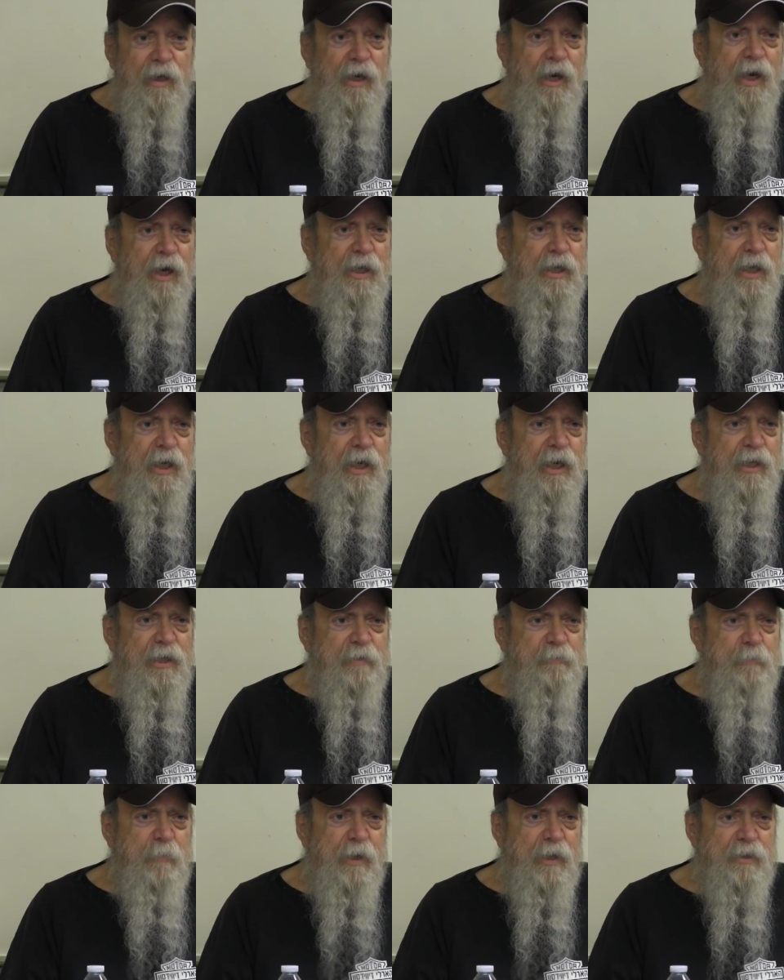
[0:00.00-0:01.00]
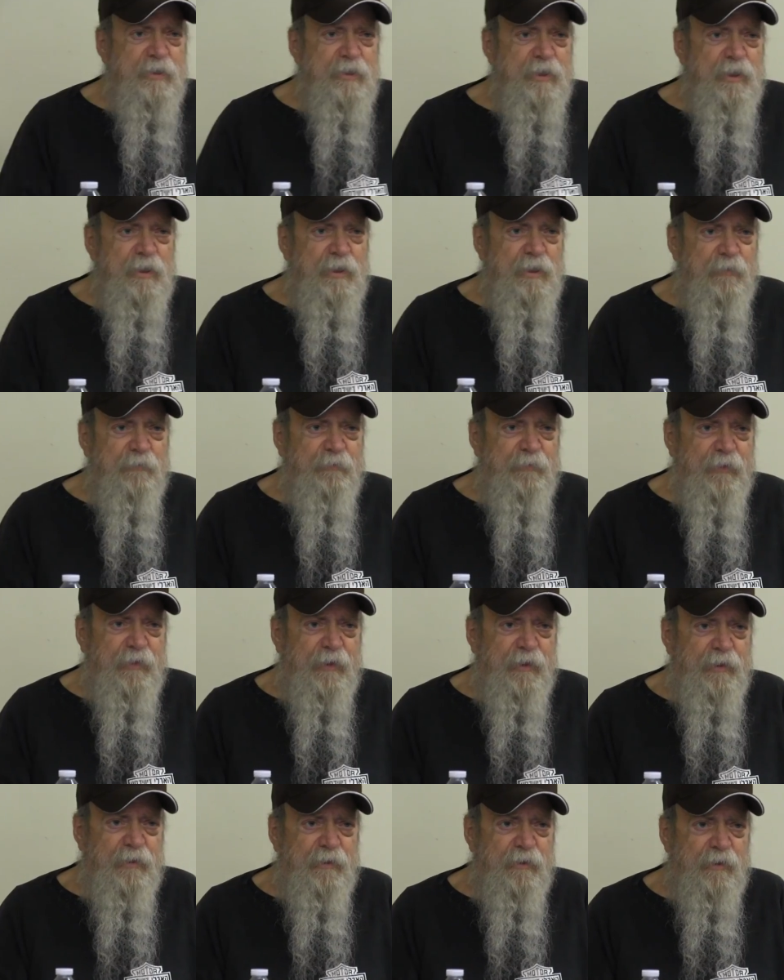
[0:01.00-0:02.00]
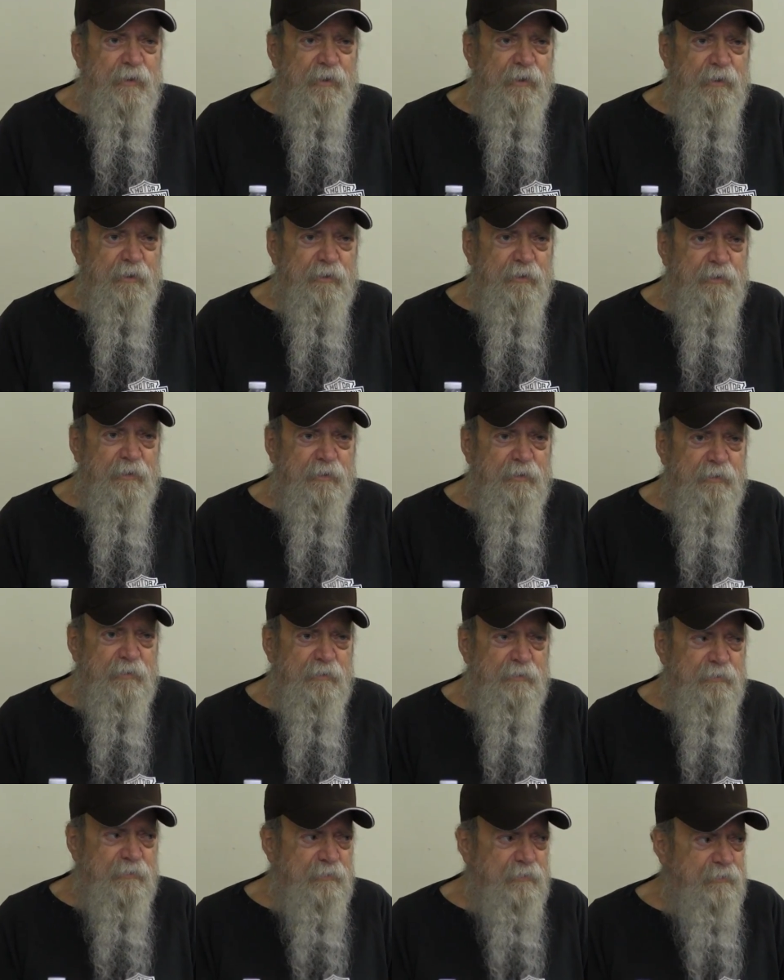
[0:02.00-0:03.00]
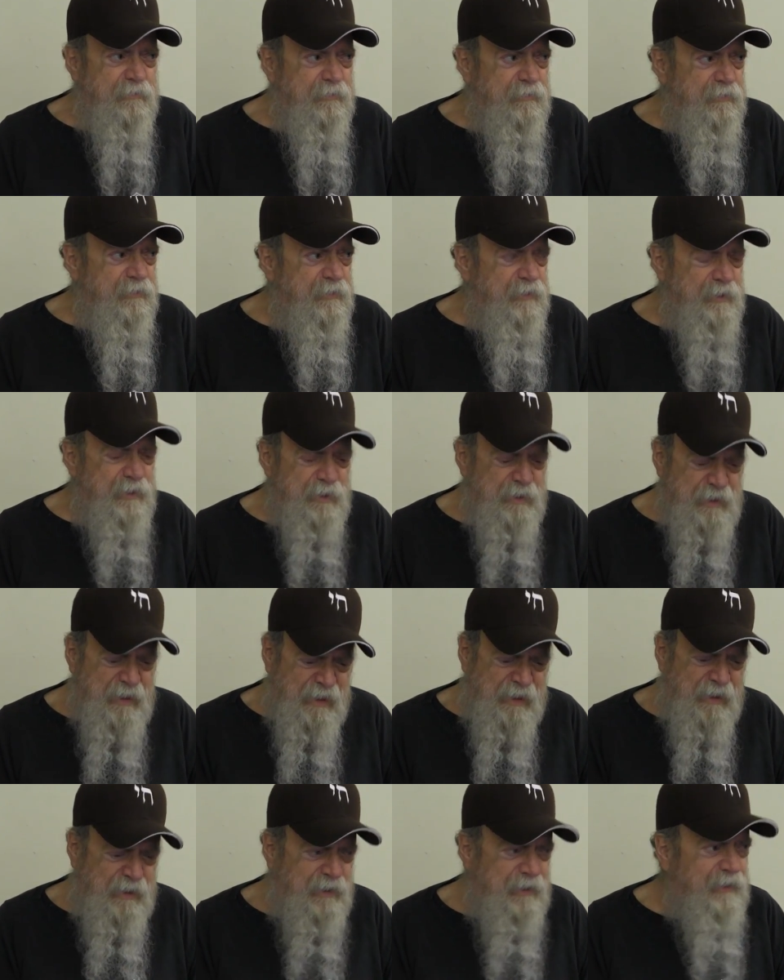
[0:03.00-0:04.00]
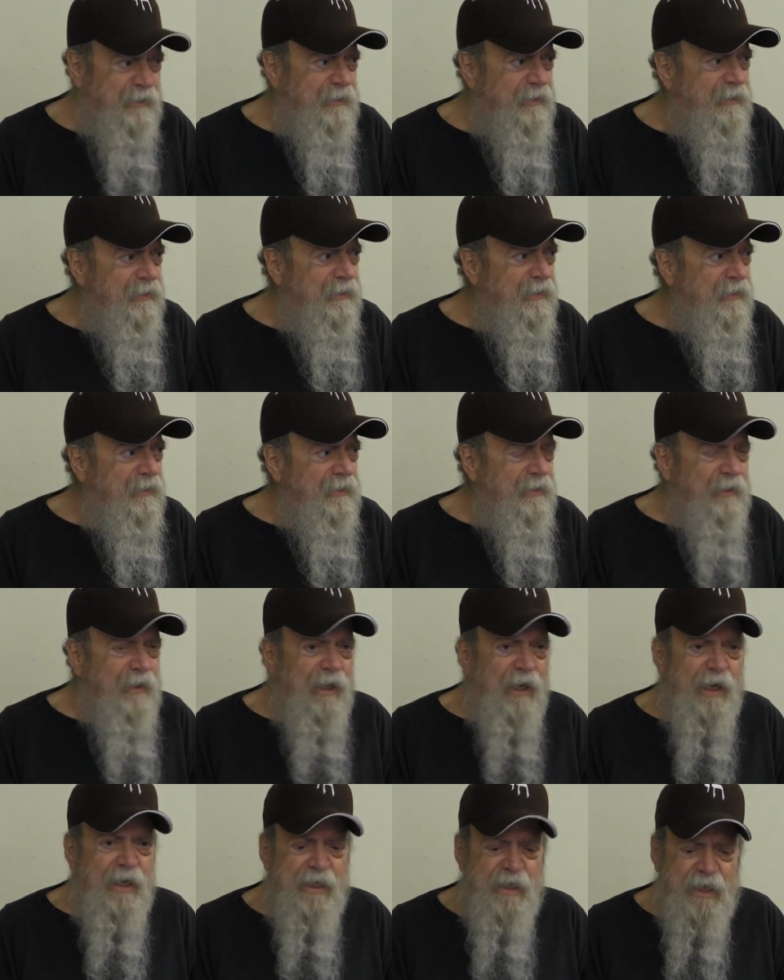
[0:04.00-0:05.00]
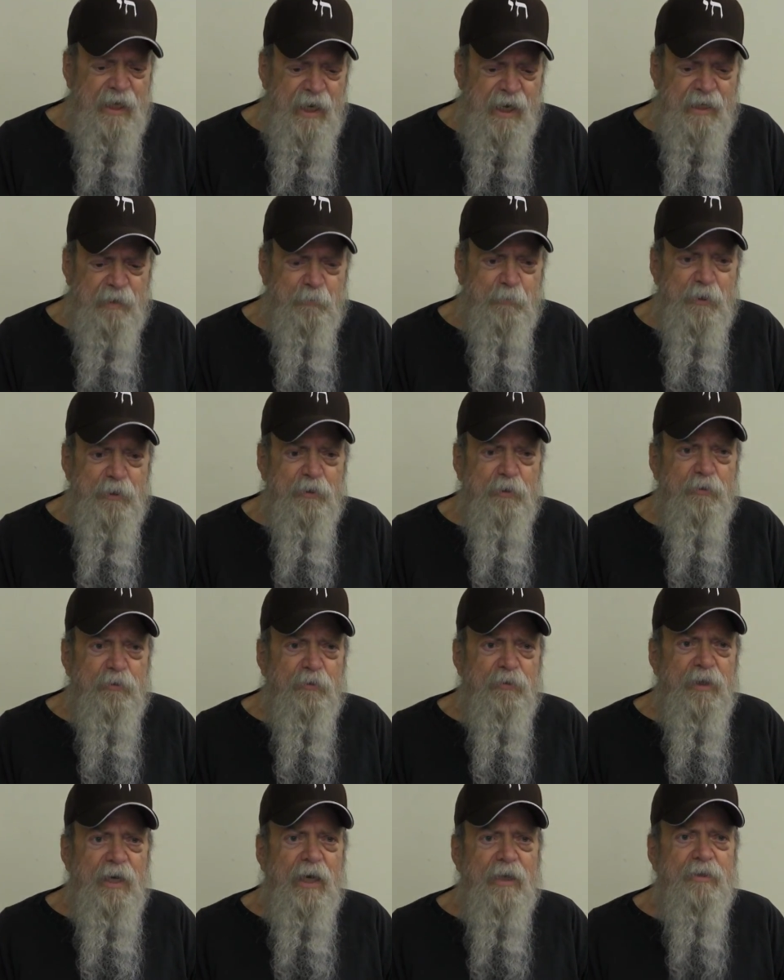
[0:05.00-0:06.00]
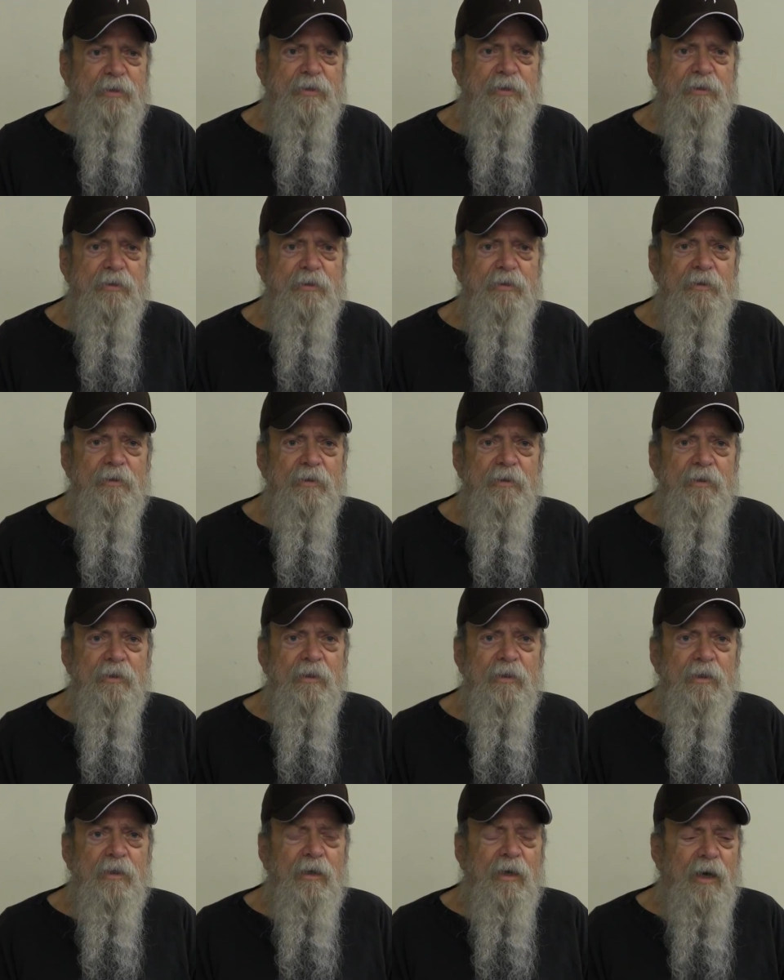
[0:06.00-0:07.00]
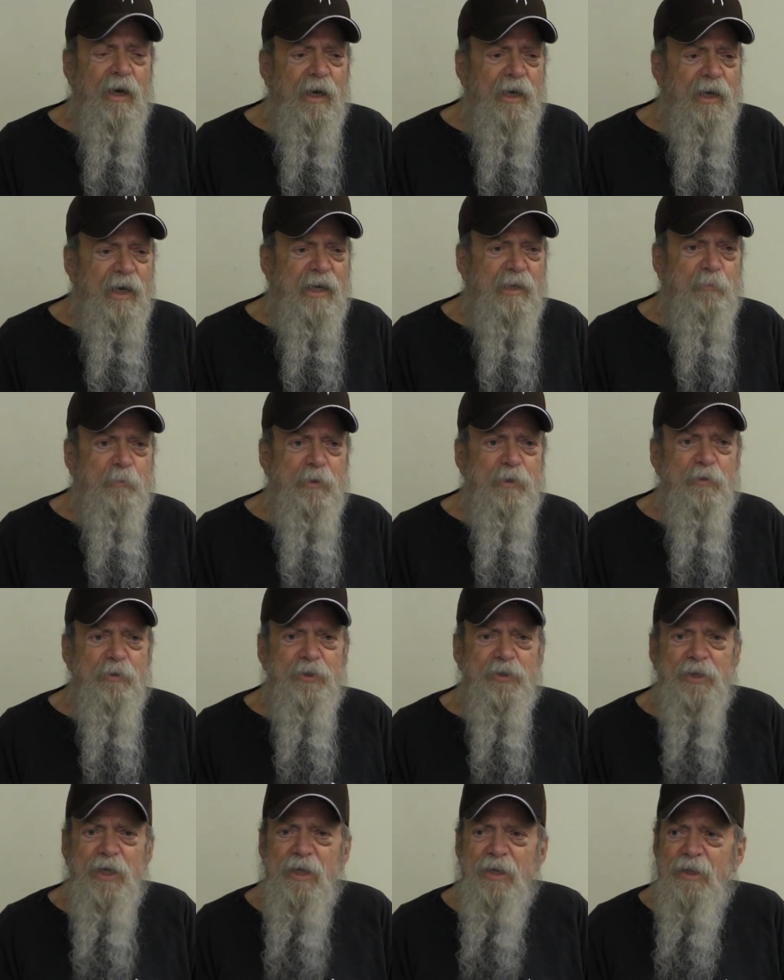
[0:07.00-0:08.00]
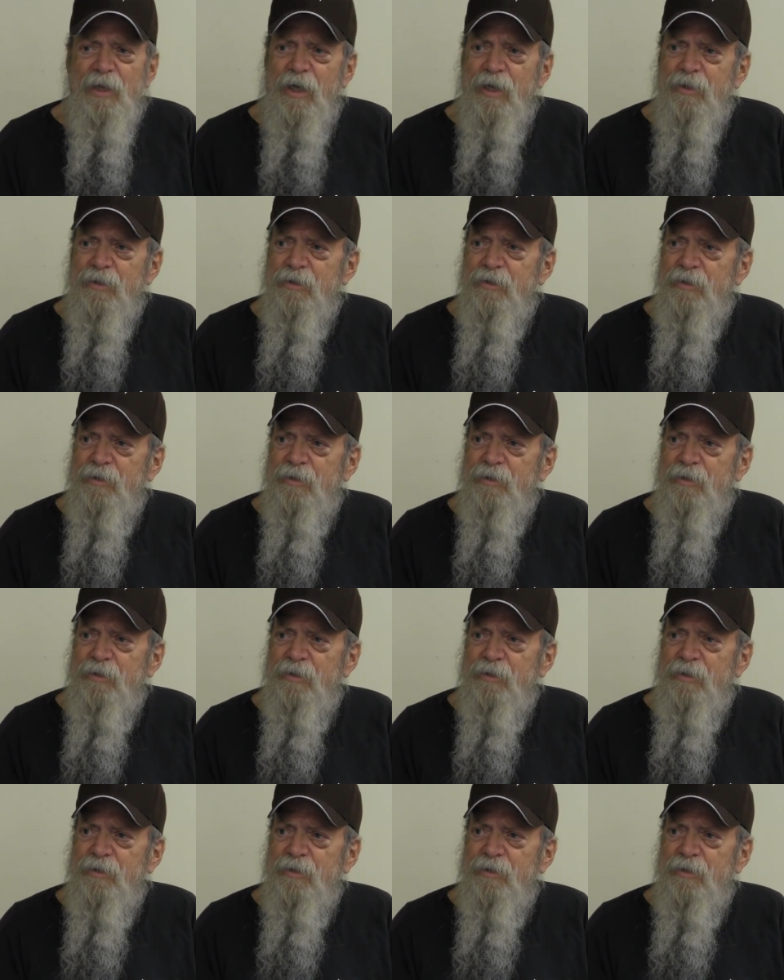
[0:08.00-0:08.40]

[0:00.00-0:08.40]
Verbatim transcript: I hate my significant other. Ah! I hate when you do that. I hate when you say that.